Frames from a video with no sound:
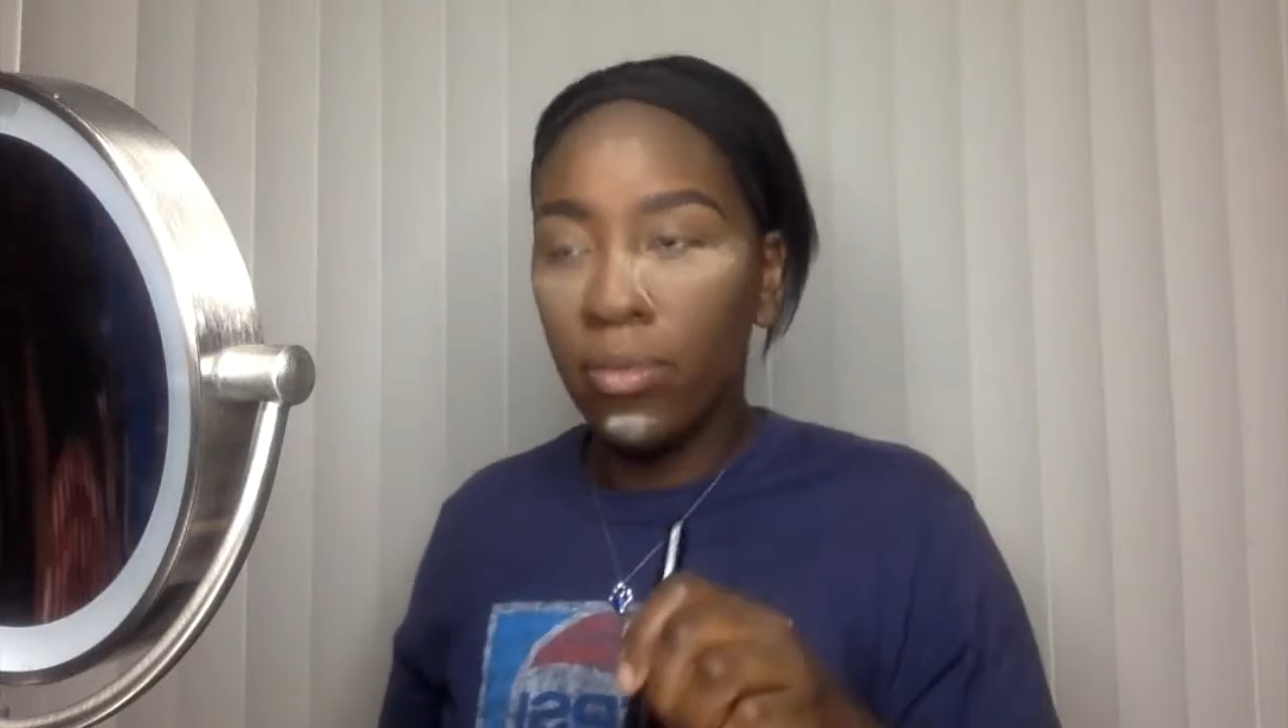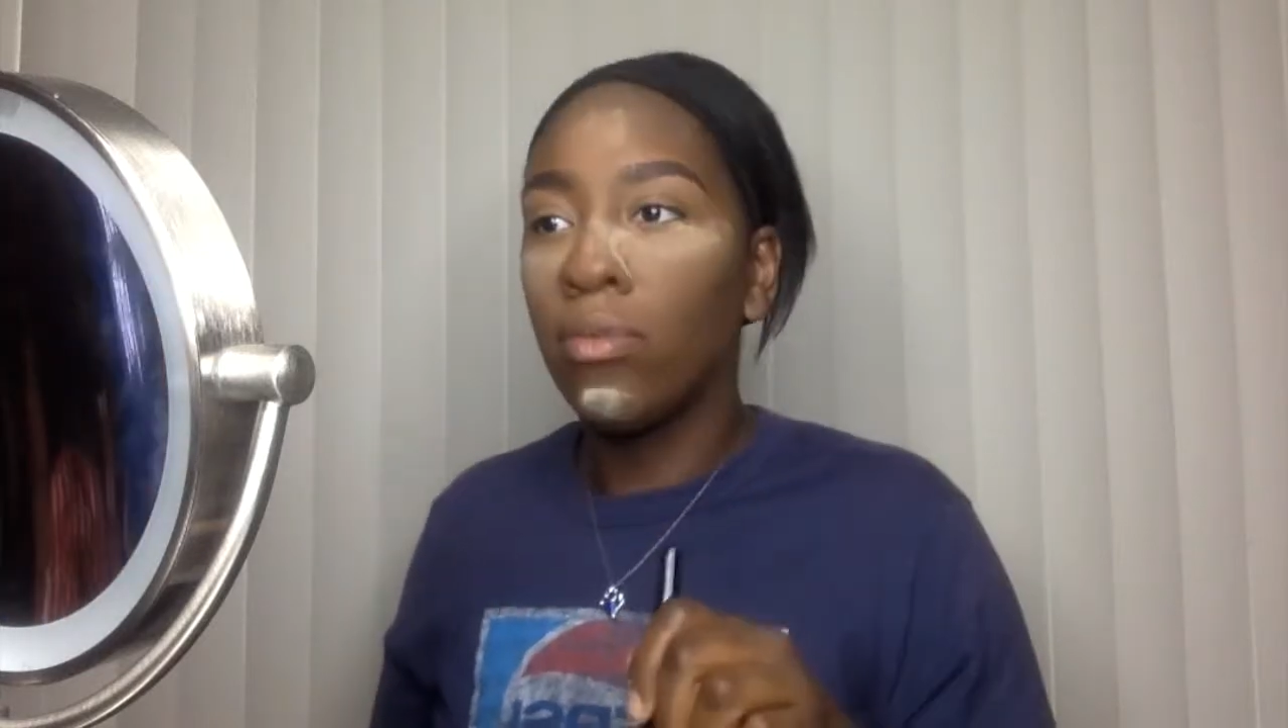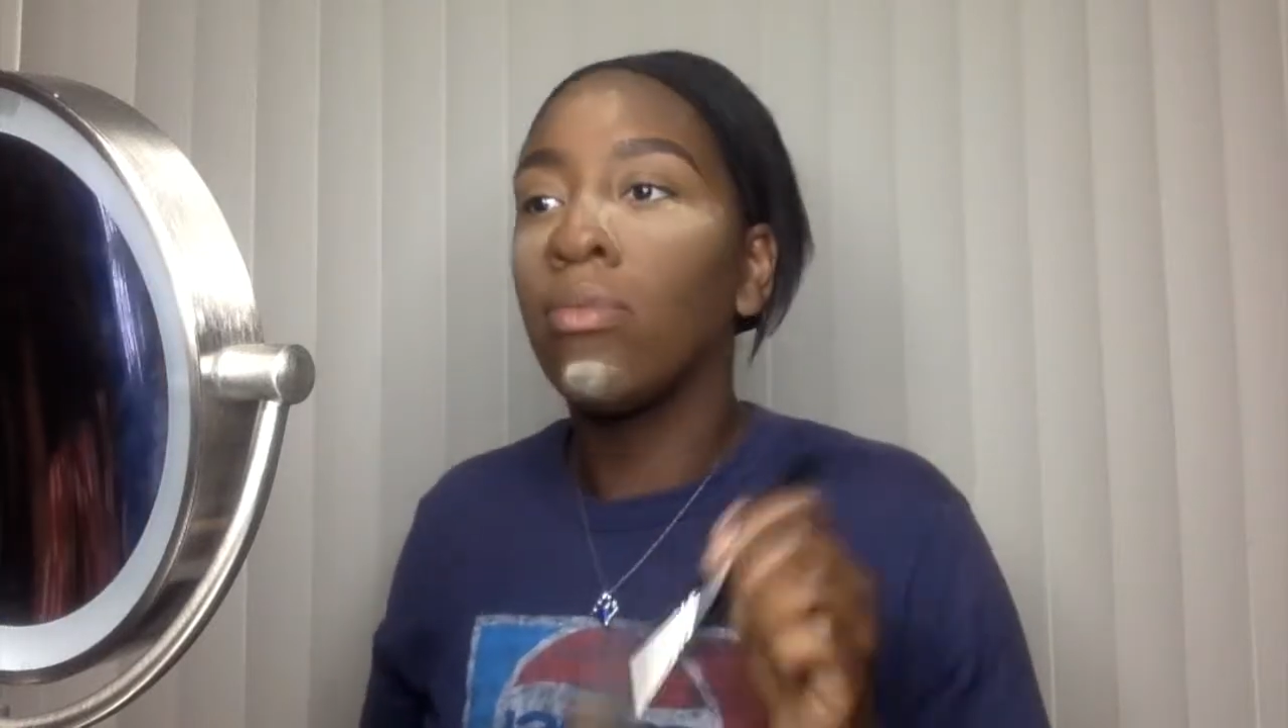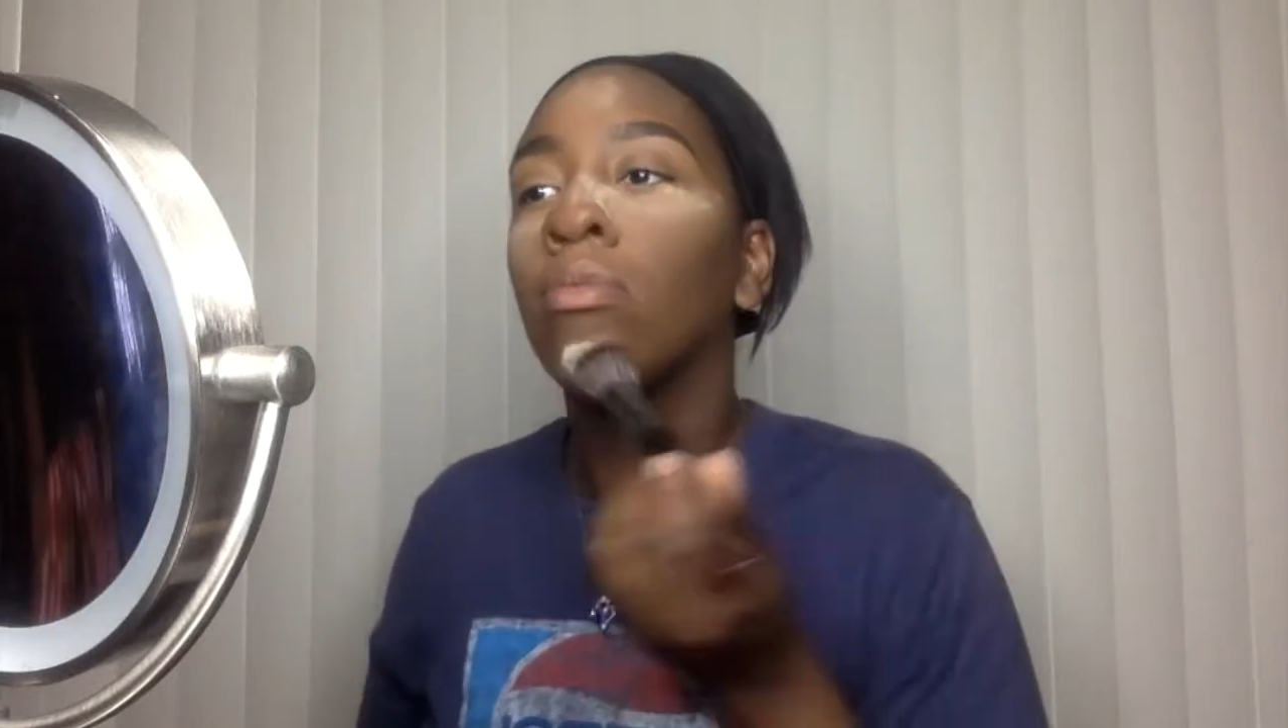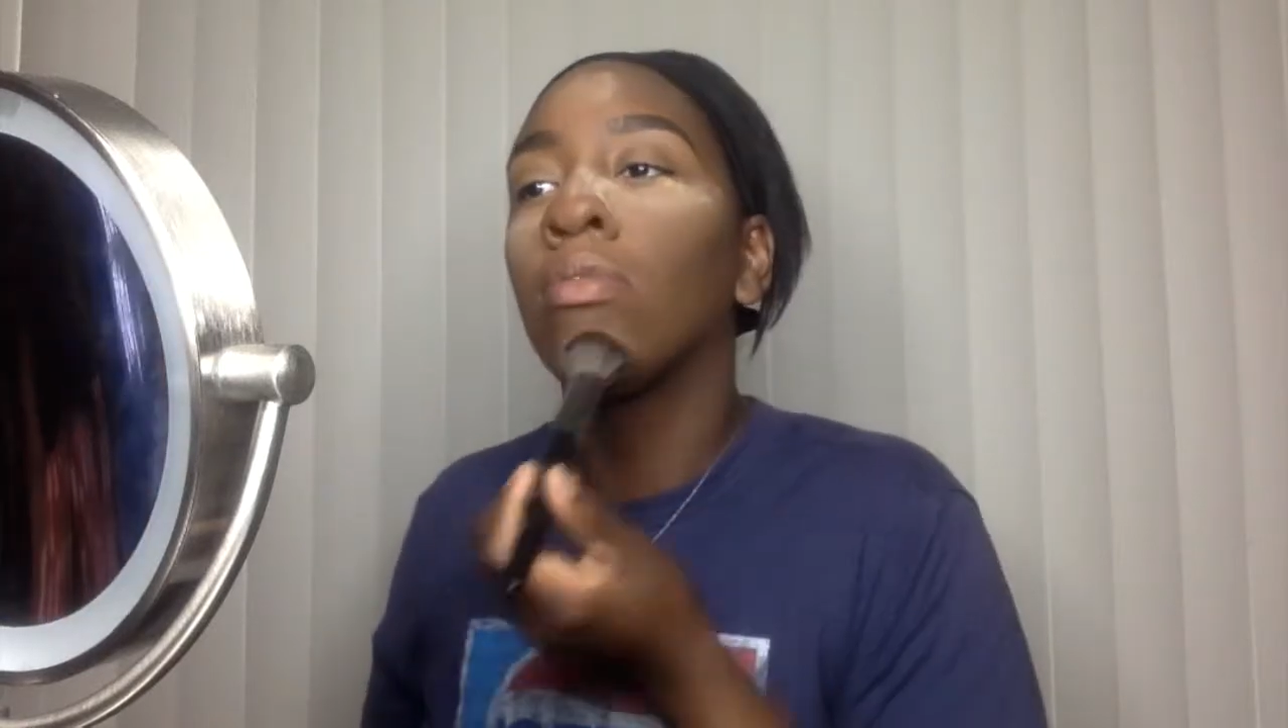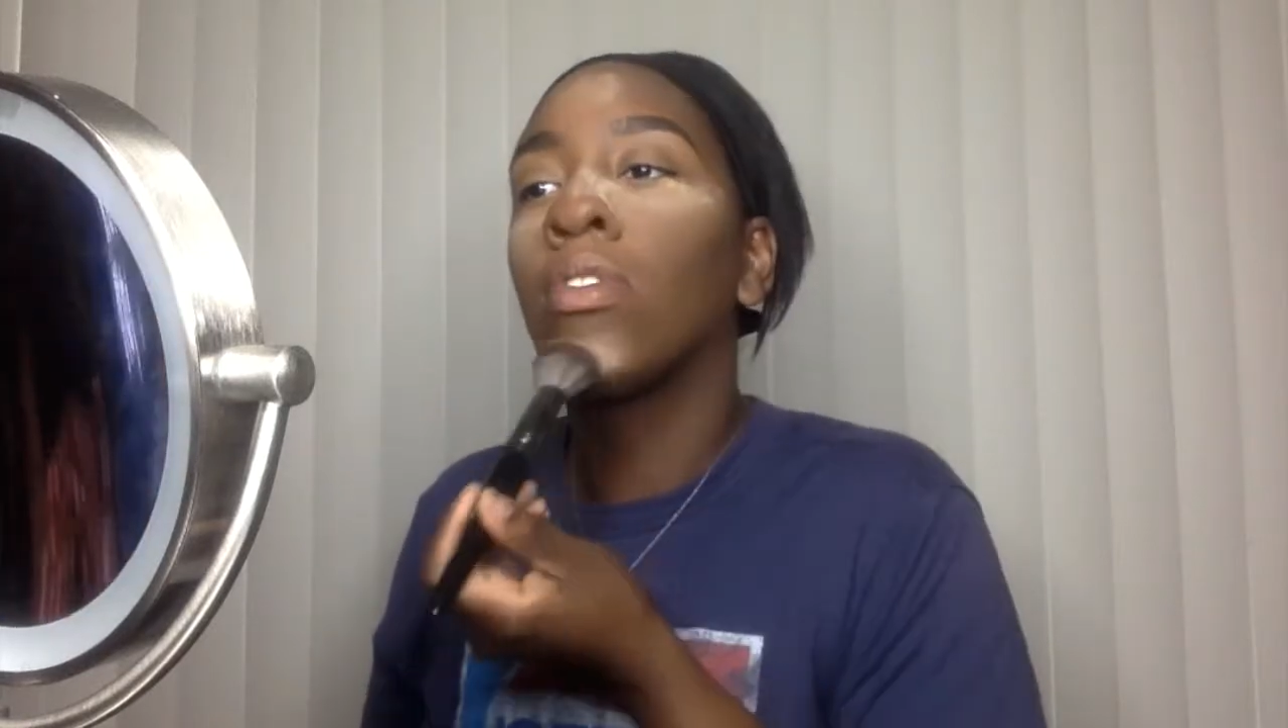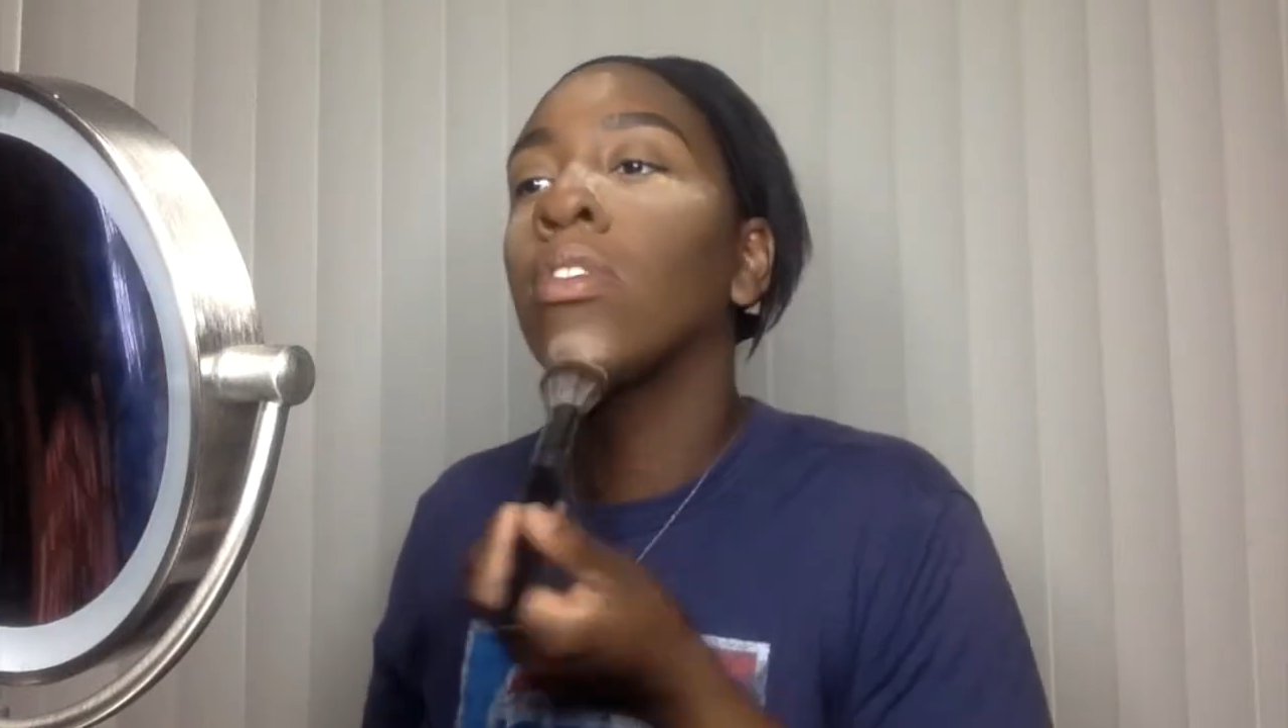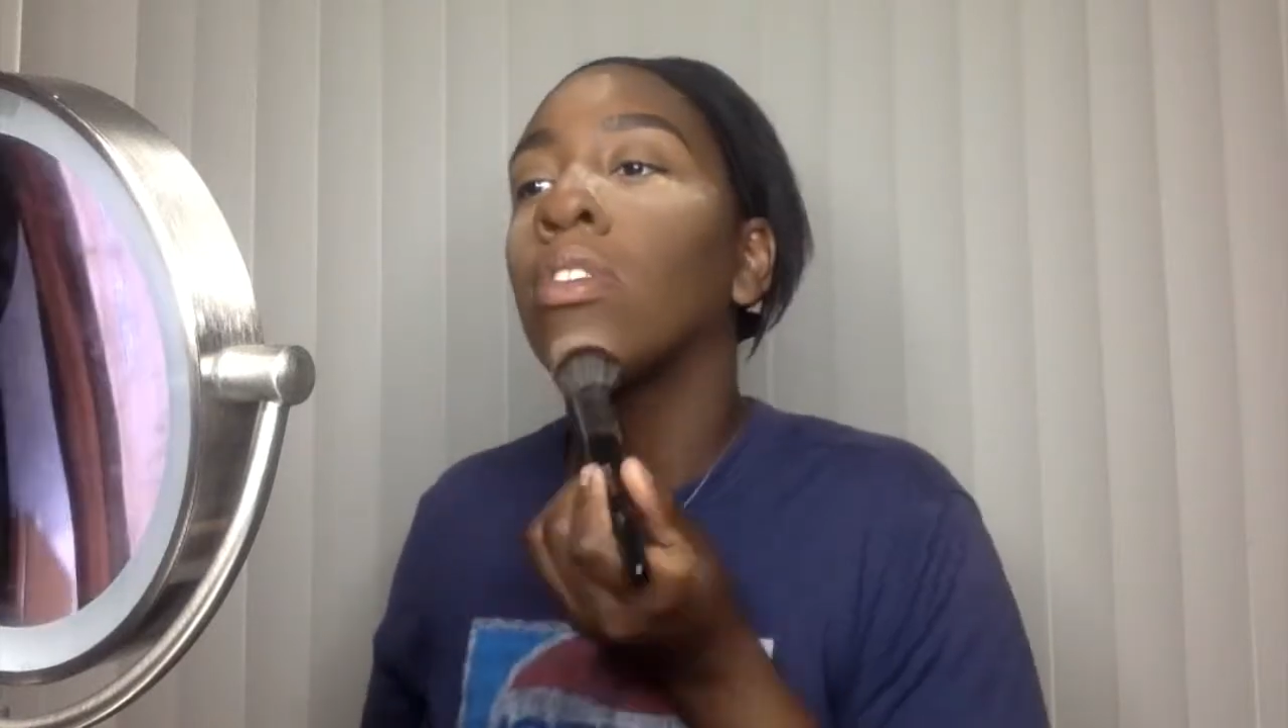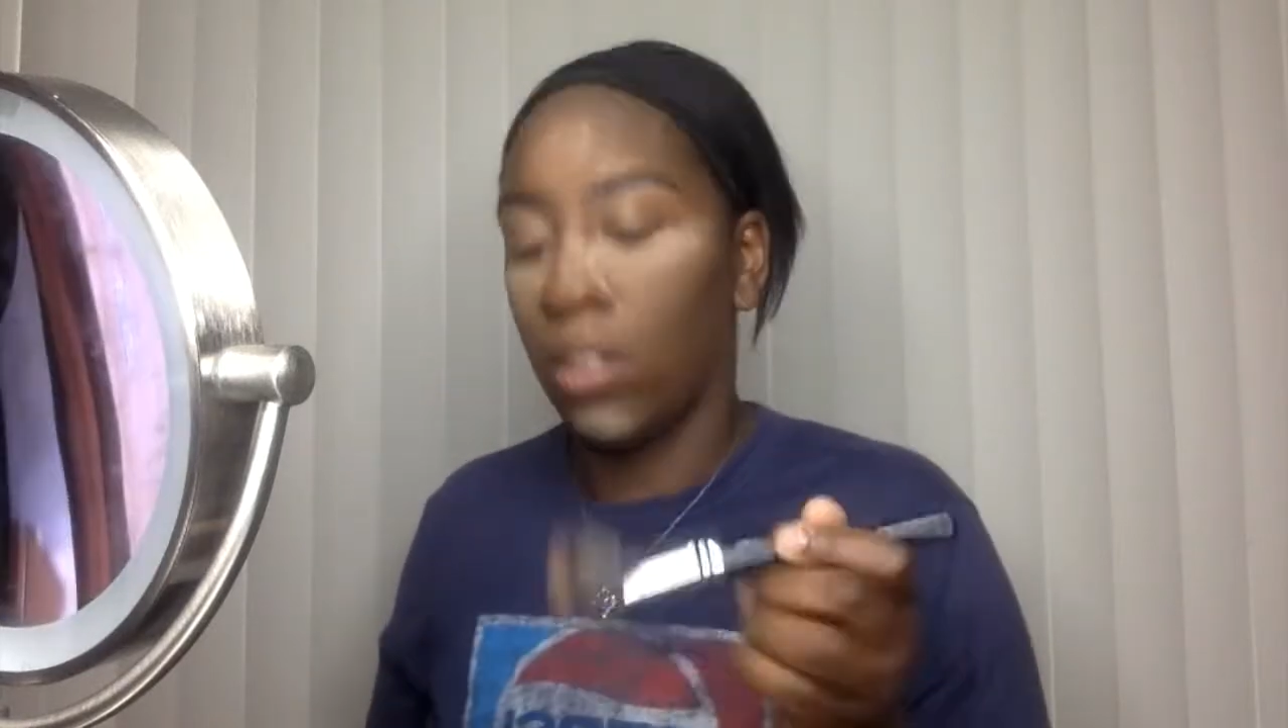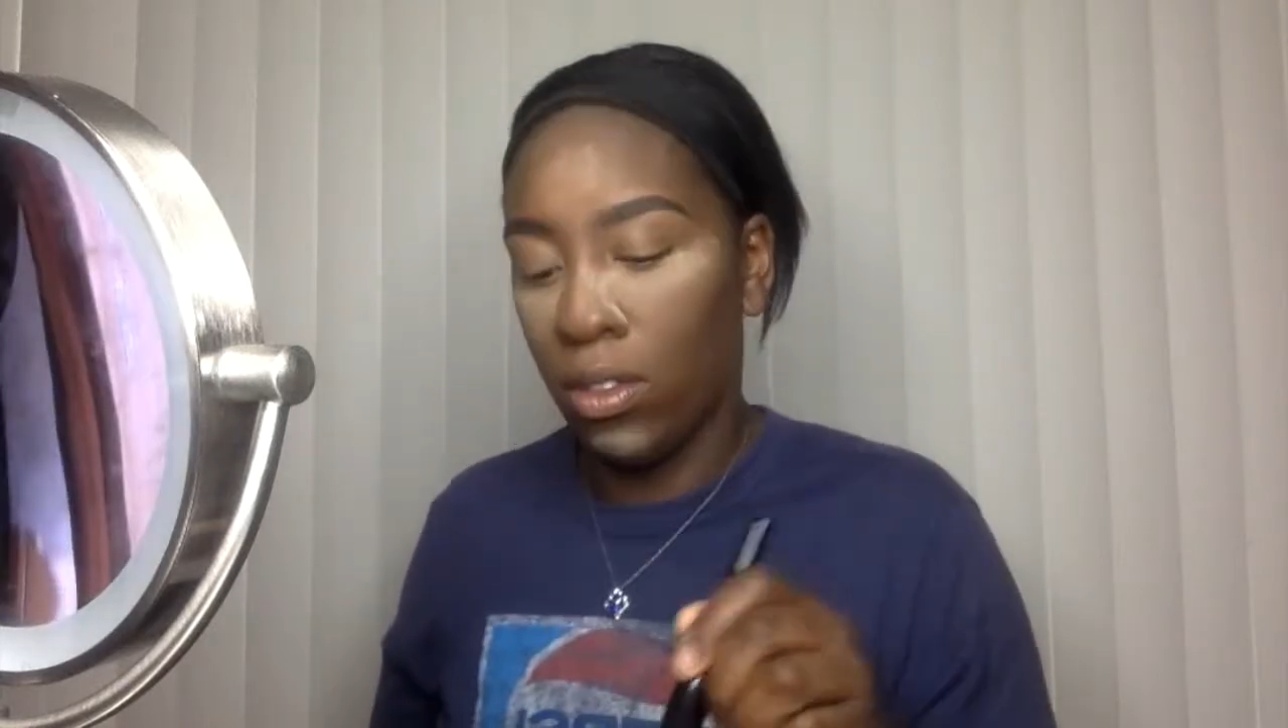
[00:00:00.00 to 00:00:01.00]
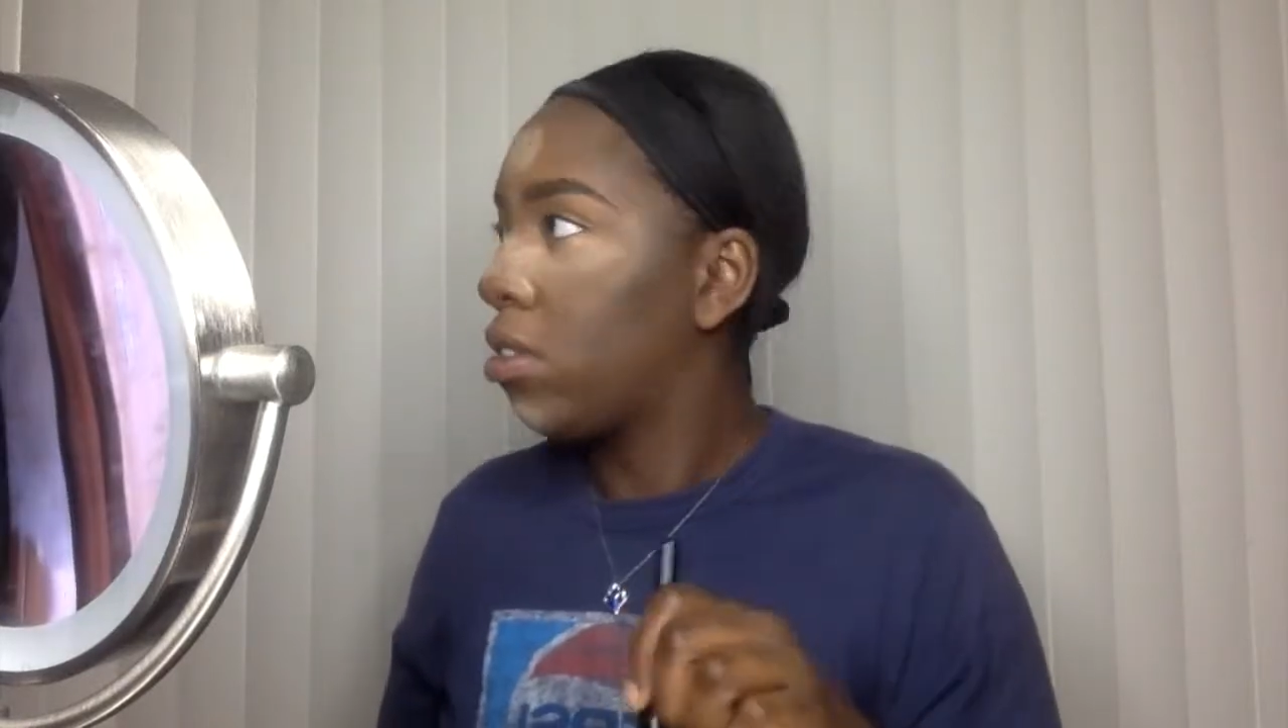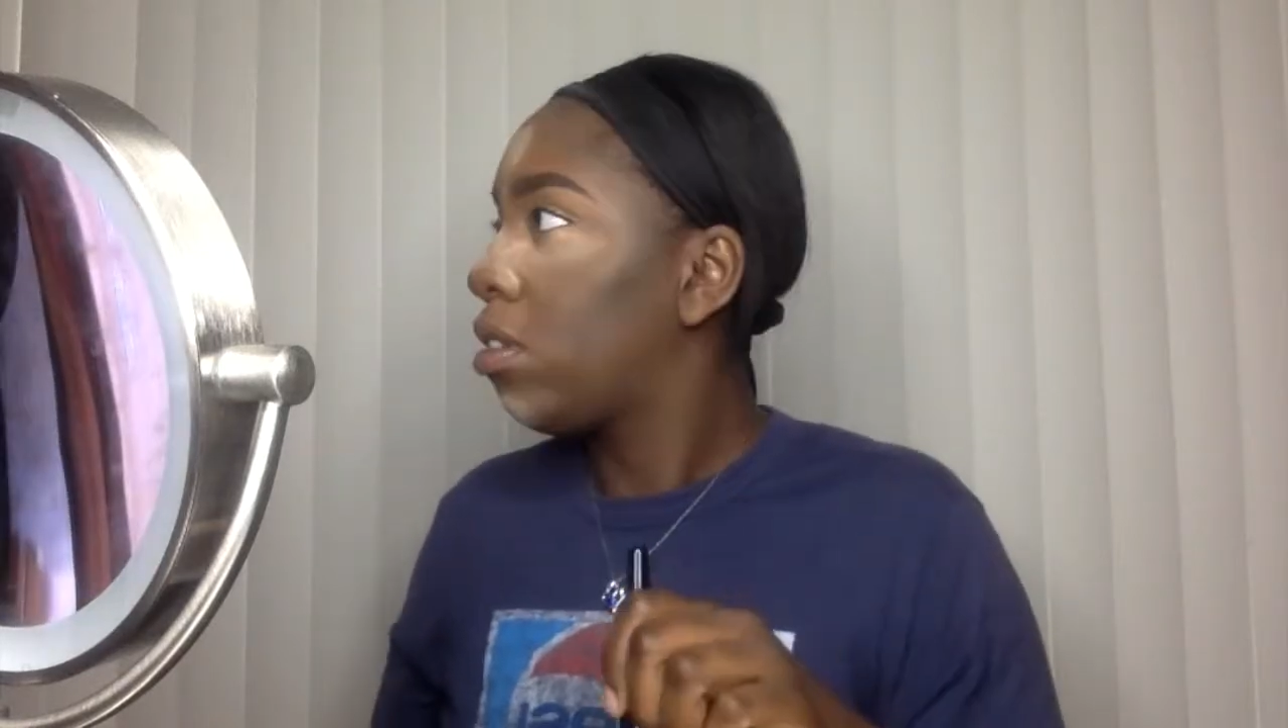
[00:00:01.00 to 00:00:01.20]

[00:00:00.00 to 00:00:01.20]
from my eyelids,